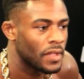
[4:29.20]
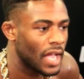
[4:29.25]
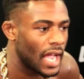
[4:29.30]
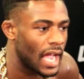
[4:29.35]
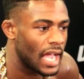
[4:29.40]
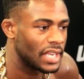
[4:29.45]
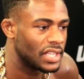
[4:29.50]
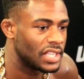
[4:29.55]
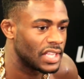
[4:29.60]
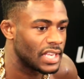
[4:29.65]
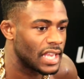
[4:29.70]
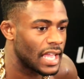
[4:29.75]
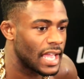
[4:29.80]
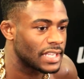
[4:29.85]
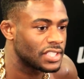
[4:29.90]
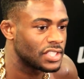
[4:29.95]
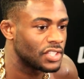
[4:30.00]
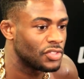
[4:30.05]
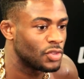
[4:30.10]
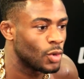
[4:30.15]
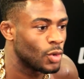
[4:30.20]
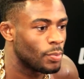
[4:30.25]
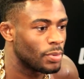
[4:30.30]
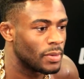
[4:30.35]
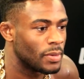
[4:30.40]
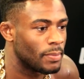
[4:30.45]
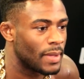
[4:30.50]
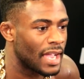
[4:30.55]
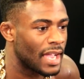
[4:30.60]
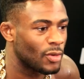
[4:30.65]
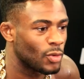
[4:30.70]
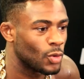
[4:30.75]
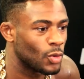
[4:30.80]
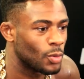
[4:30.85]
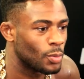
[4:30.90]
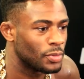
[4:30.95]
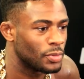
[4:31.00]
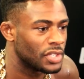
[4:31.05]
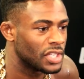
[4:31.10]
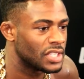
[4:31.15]
I did. I actually threw up in the back
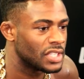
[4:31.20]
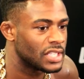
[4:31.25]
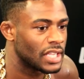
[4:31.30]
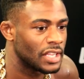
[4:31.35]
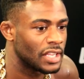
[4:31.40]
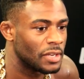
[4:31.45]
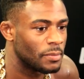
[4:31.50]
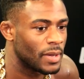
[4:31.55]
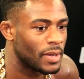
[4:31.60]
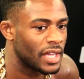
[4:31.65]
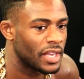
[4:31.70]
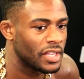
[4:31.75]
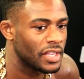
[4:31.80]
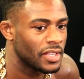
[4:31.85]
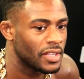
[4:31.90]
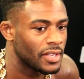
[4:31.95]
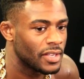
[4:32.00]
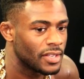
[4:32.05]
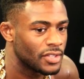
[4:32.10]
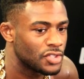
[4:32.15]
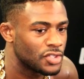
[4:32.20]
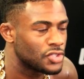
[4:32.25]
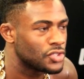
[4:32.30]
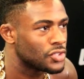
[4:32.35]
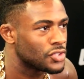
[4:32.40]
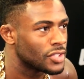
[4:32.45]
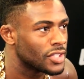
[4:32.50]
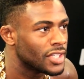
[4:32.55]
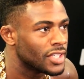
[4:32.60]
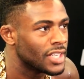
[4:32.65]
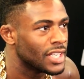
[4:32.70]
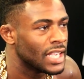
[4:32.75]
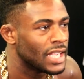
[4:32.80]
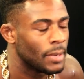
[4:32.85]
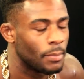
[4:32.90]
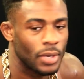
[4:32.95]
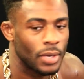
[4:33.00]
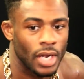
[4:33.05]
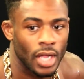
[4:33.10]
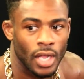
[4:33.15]
room and didn't tell anybody.
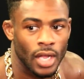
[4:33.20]
But